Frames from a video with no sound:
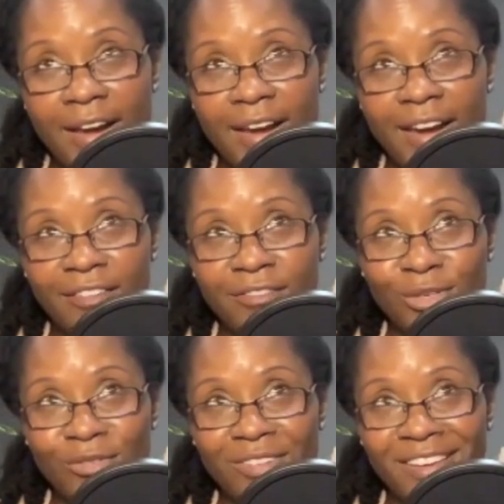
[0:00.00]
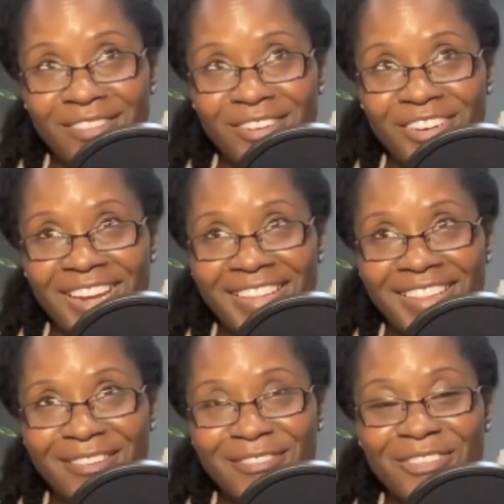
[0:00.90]
Have you ever had
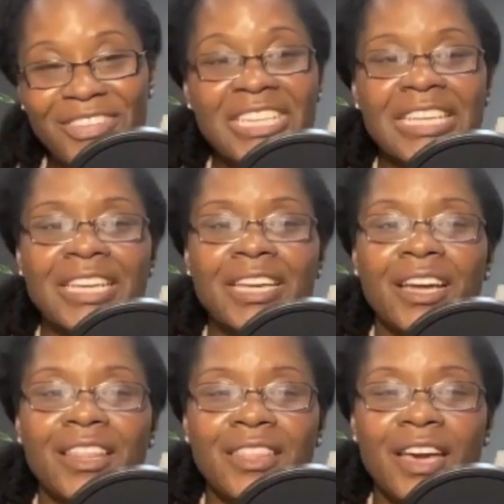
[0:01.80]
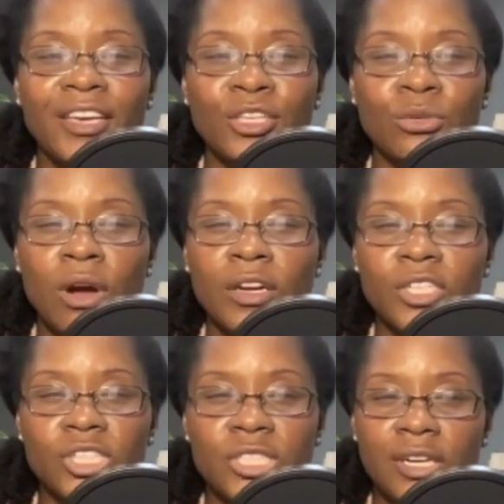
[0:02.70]
that feeling that you aren't
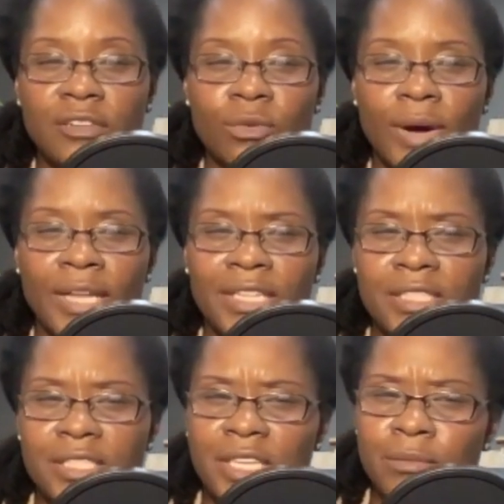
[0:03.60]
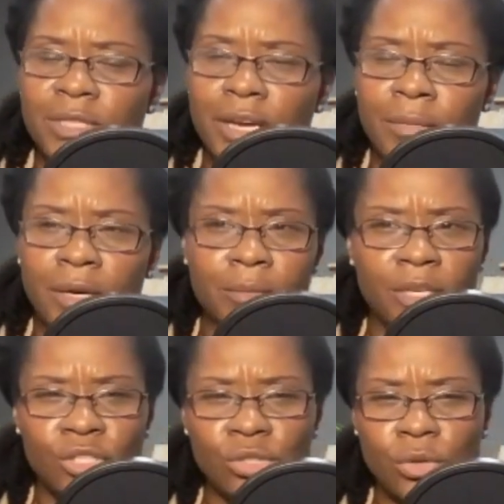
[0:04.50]
yourself while at the same time not
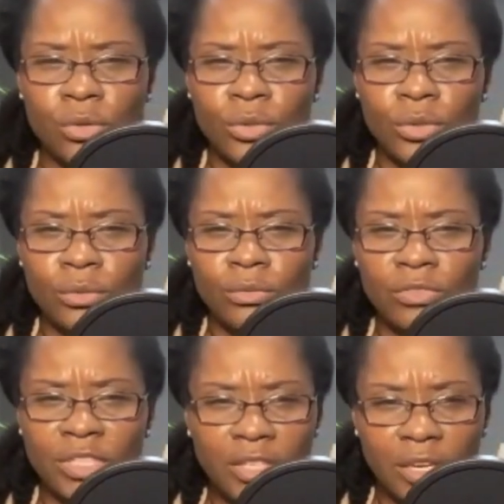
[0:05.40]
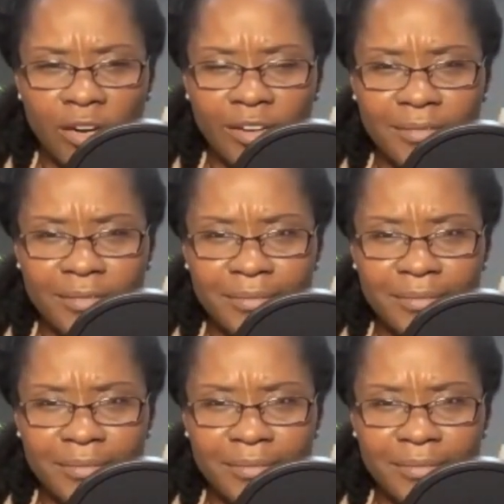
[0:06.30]
being sure who you really are?